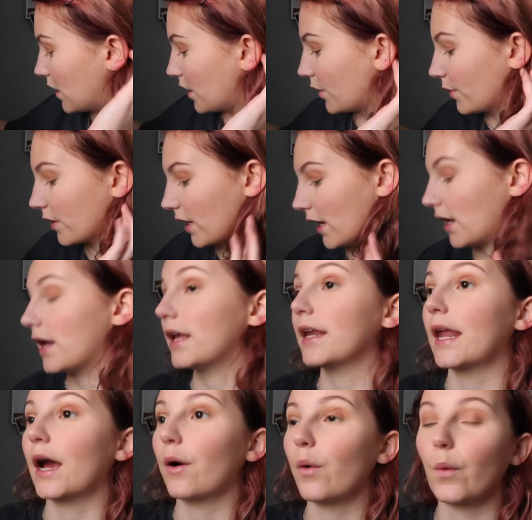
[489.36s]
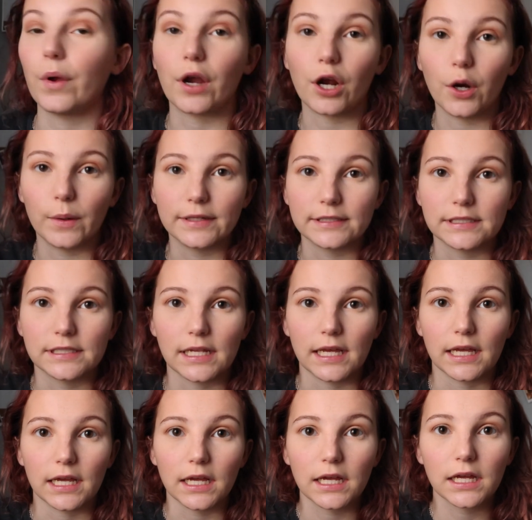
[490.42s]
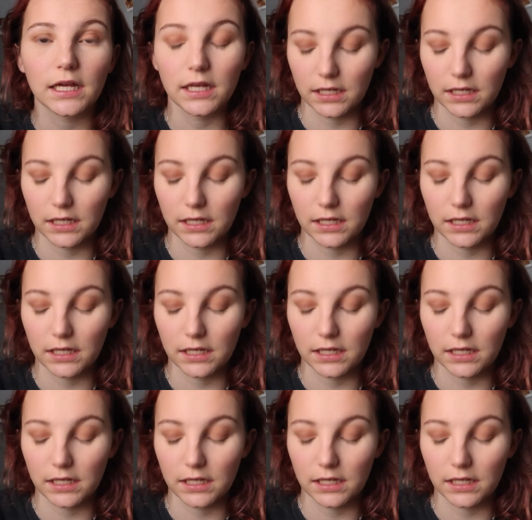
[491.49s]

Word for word: Okay, and now we are going to take